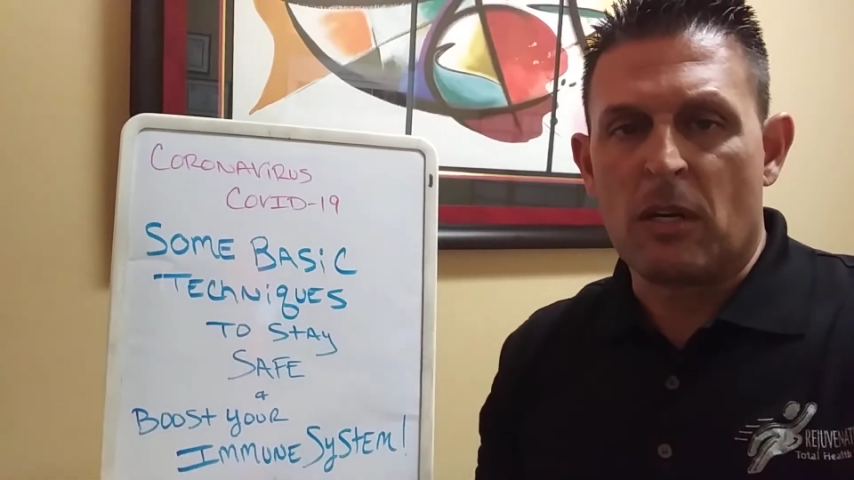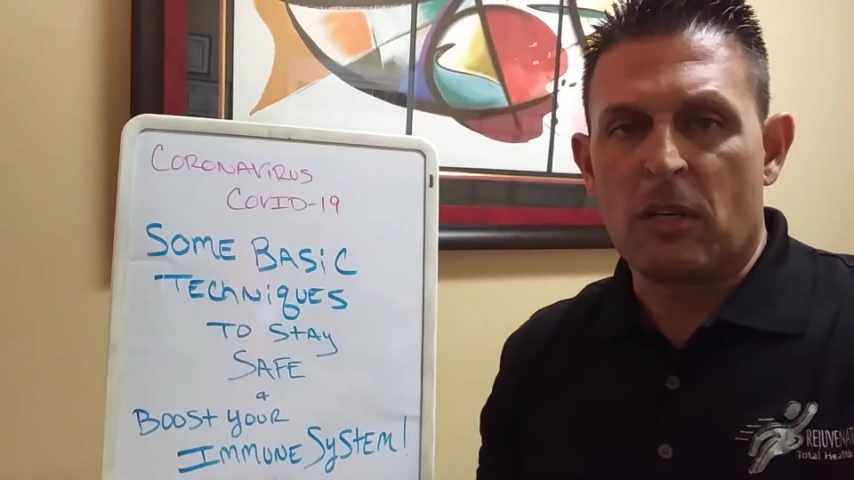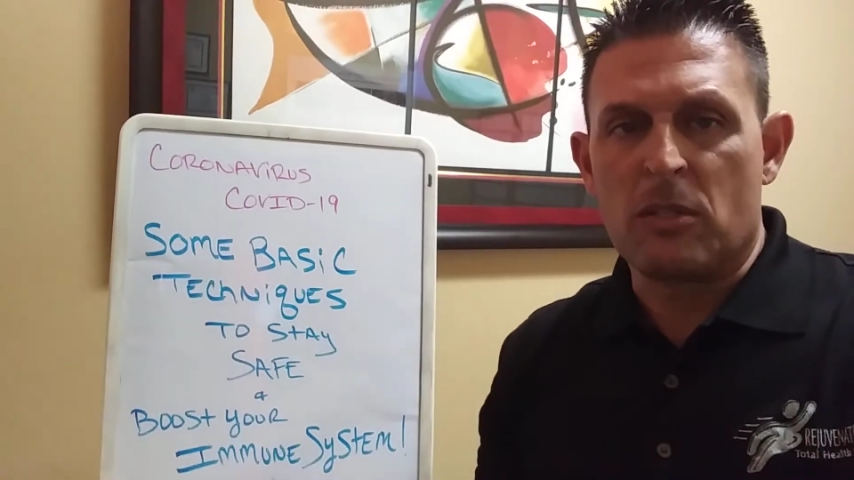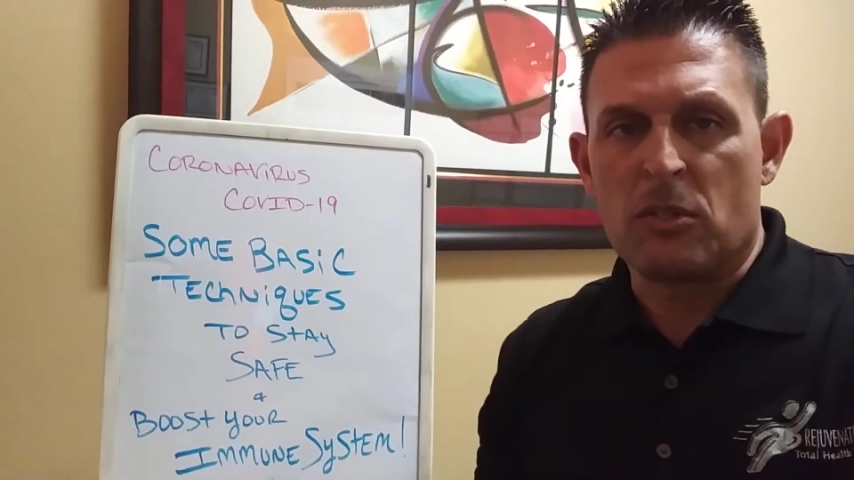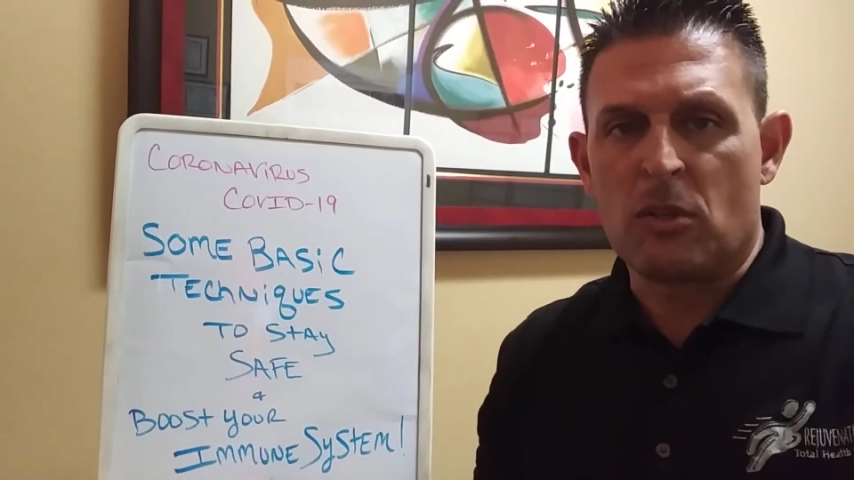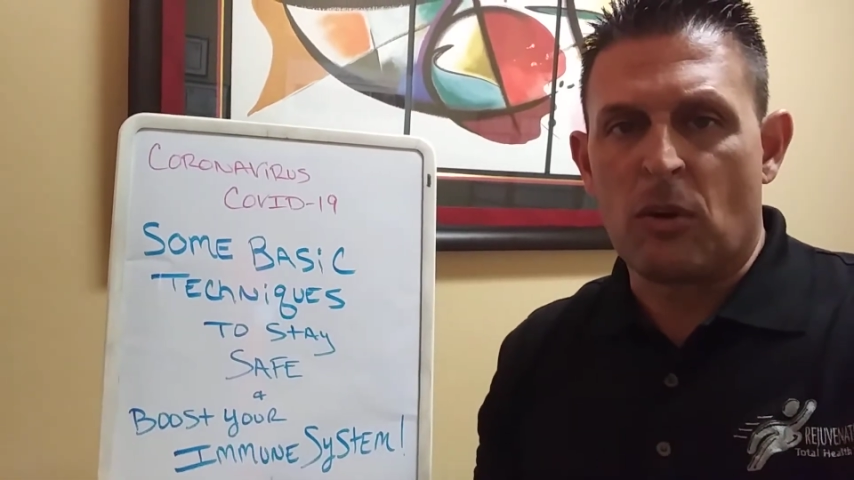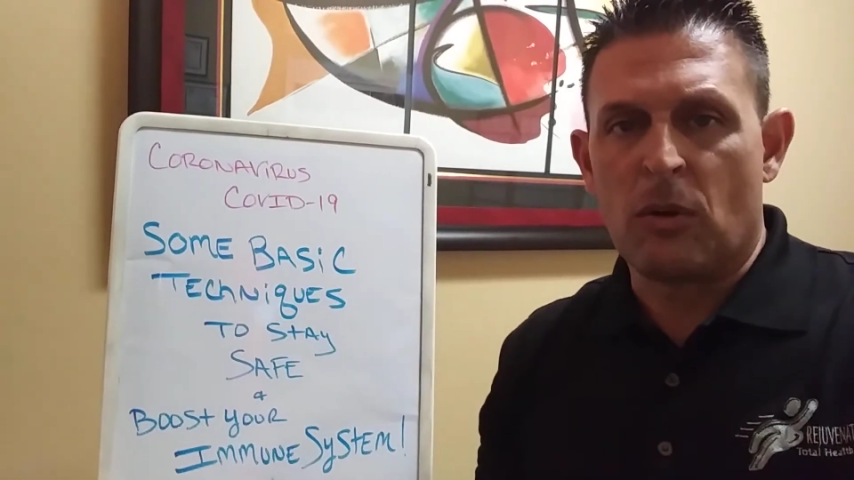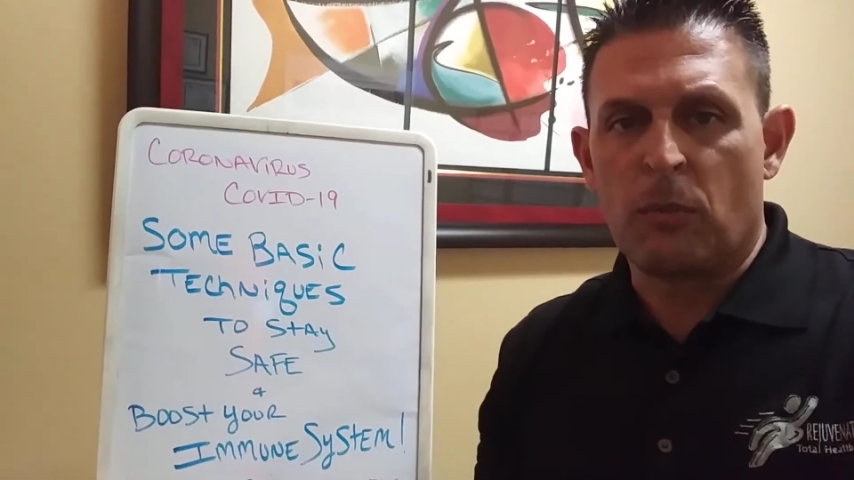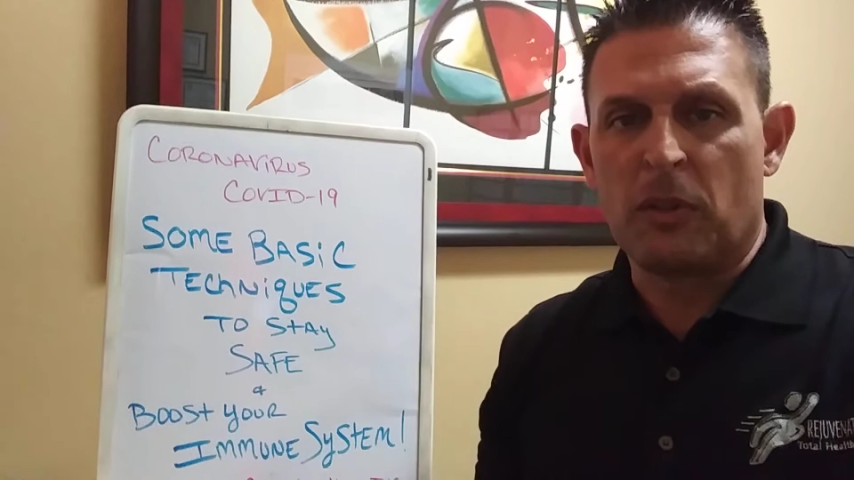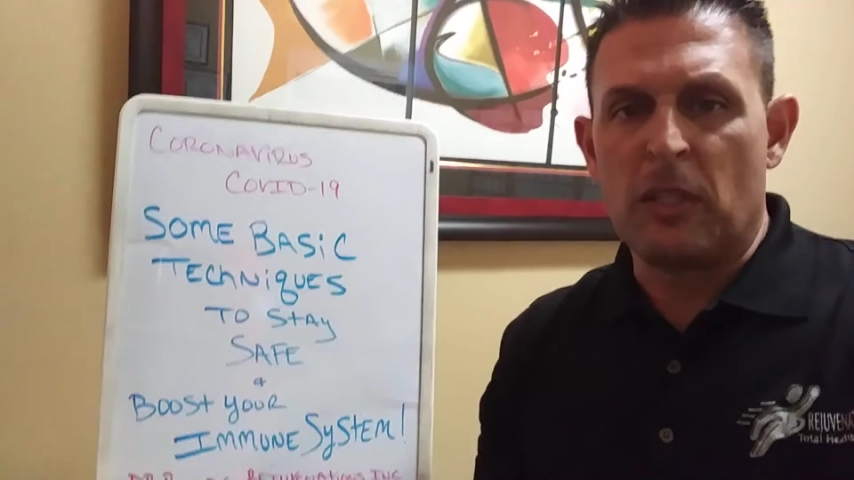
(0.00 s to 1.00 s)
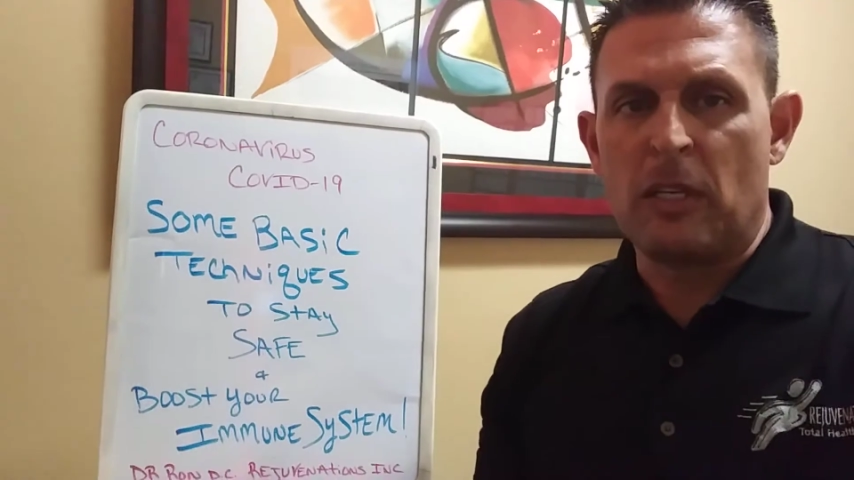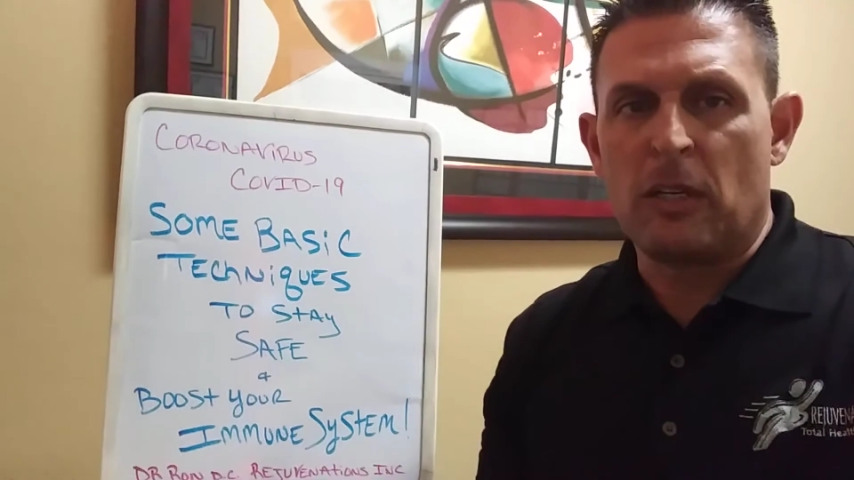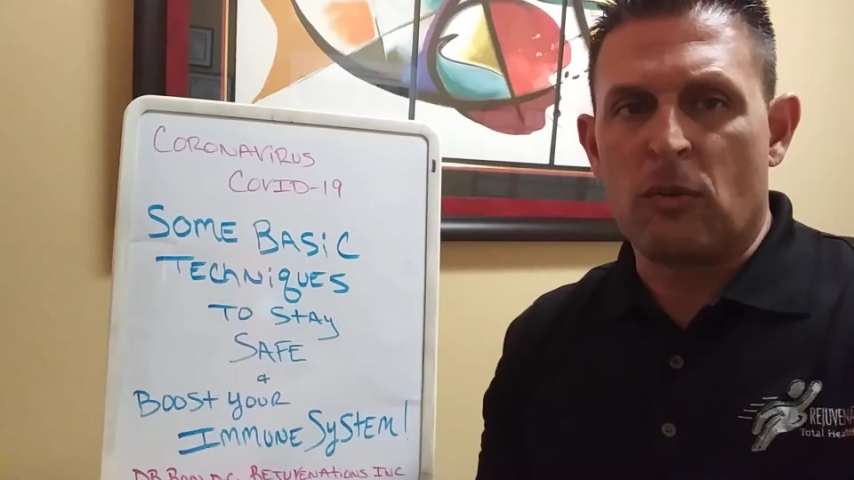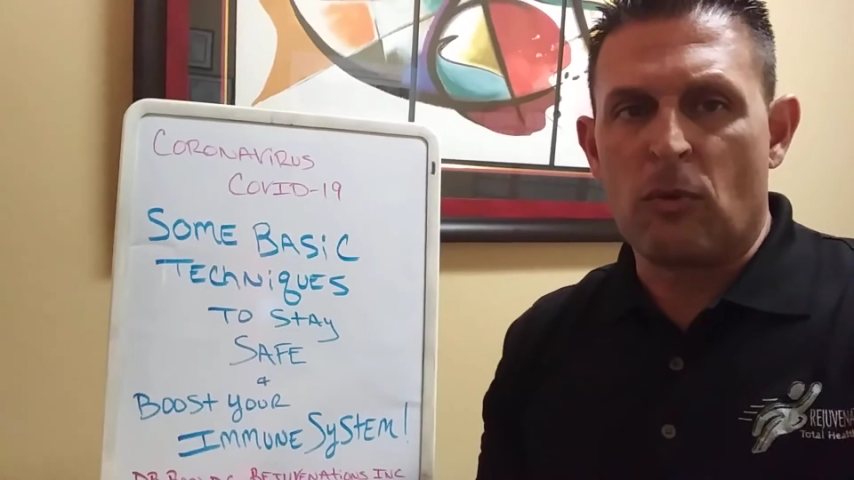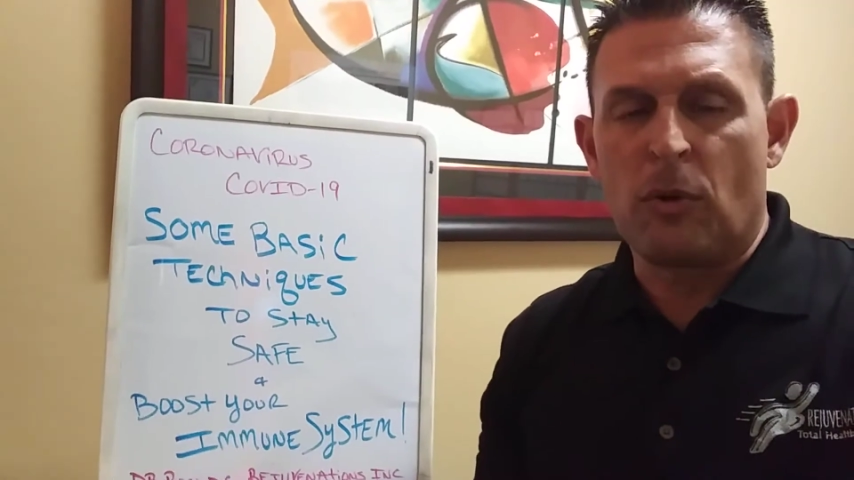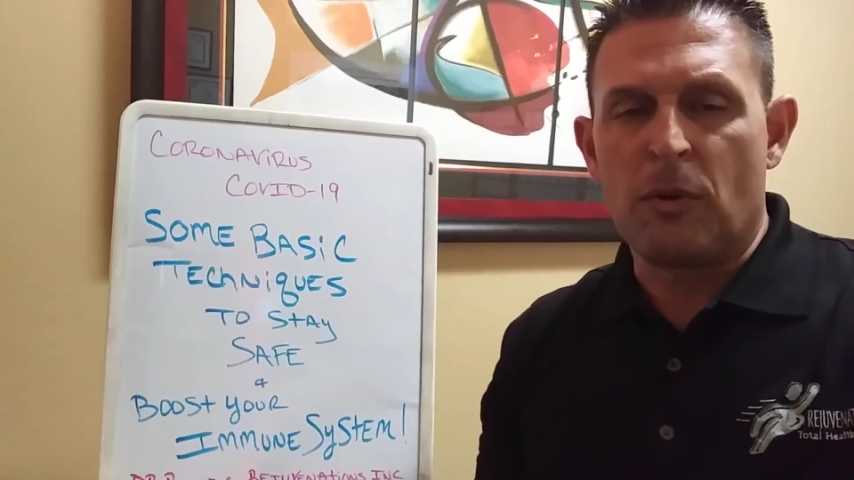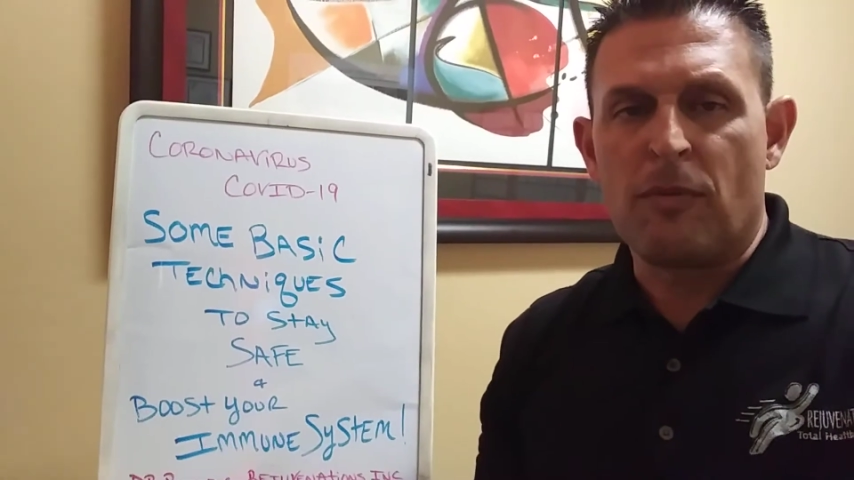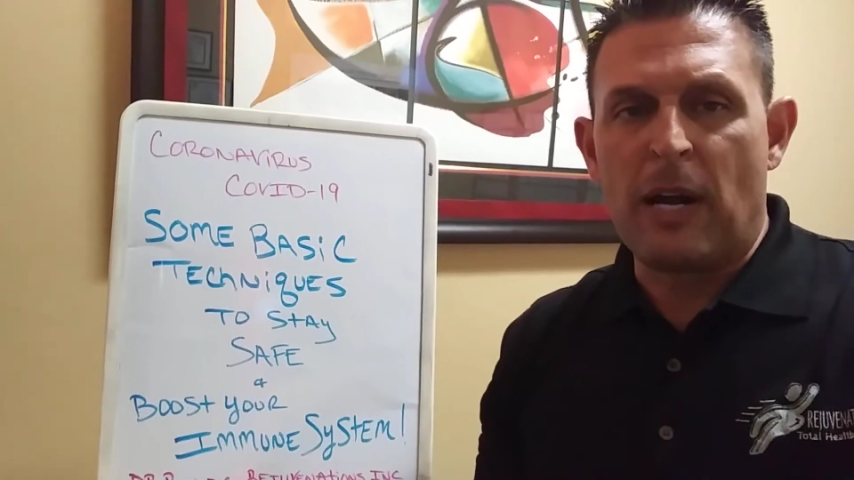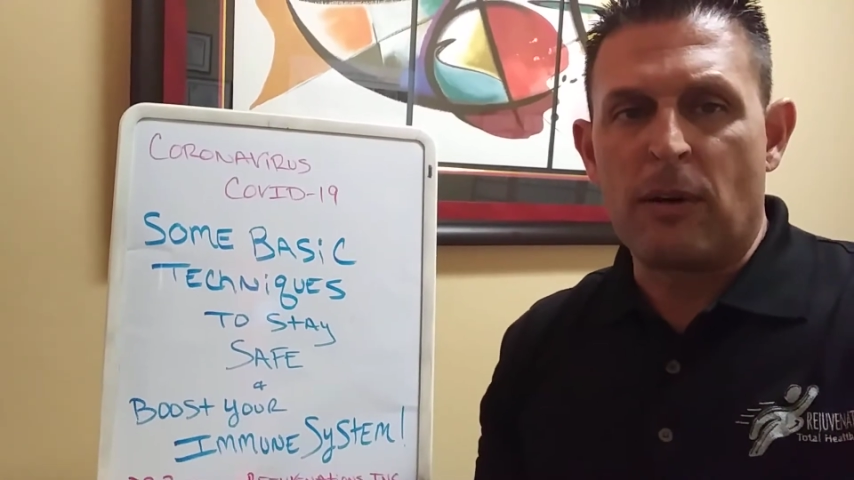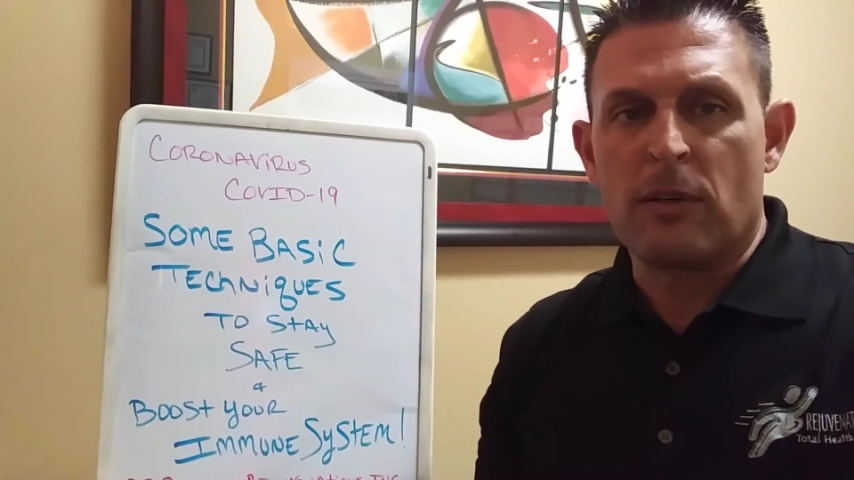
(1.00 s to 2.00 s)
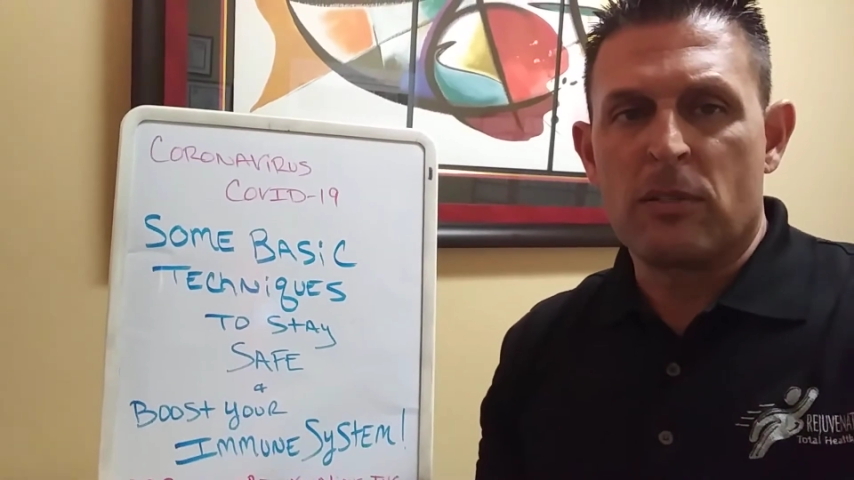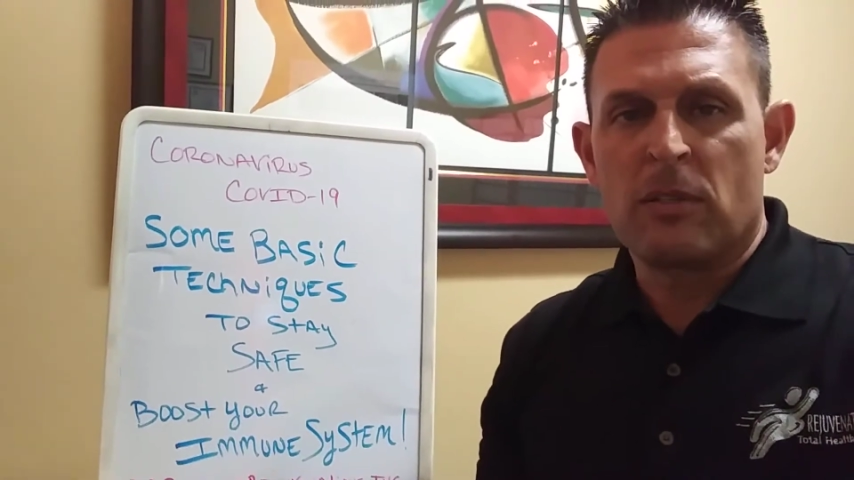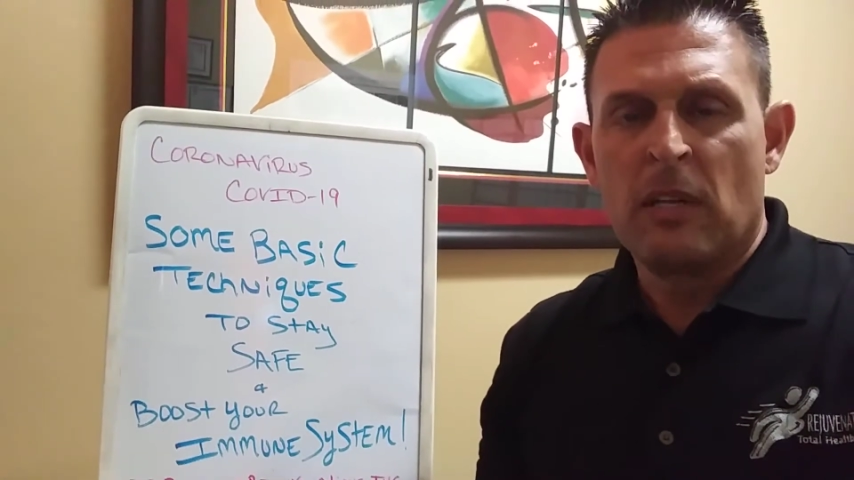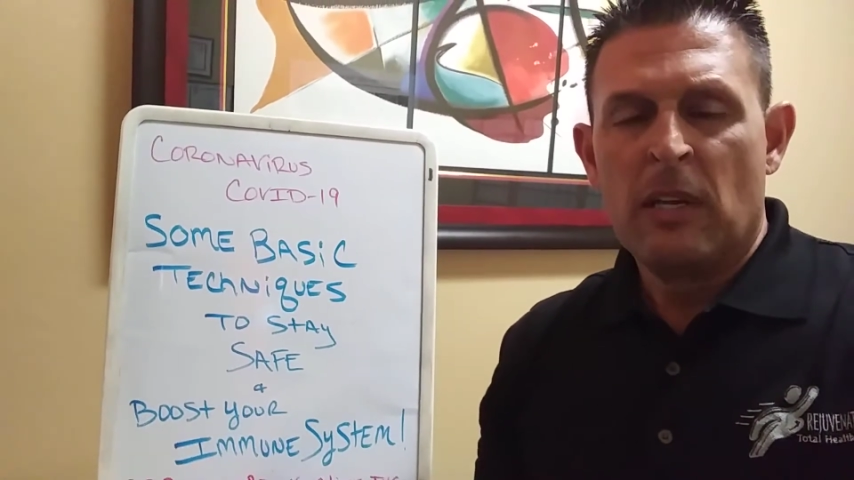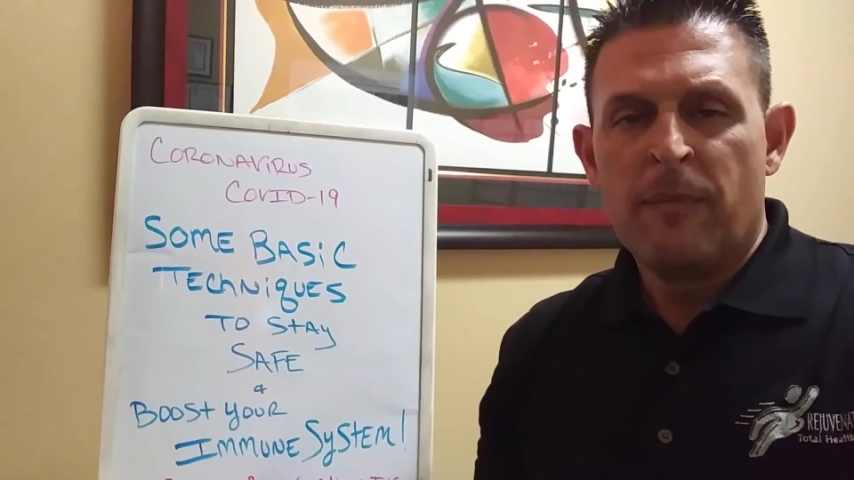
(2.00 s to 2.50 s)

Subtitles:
concern with the coronavirus.